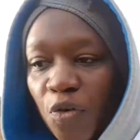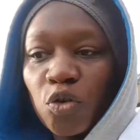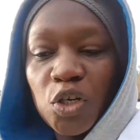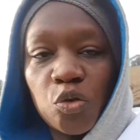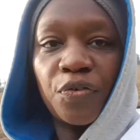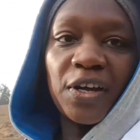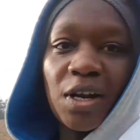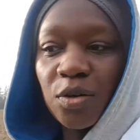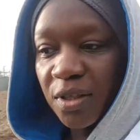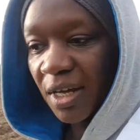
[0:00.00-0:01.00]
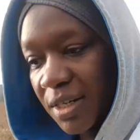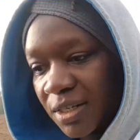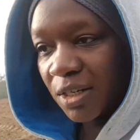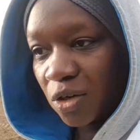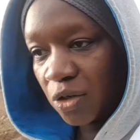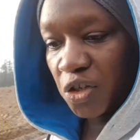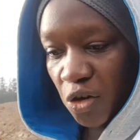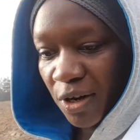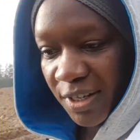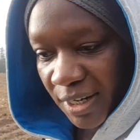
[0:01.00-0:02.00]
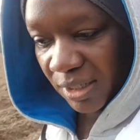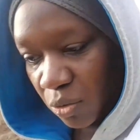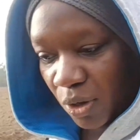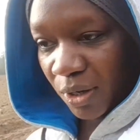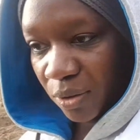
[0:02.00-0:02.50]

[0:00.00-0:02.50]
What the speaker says: only to find out that your insurance doesn't work in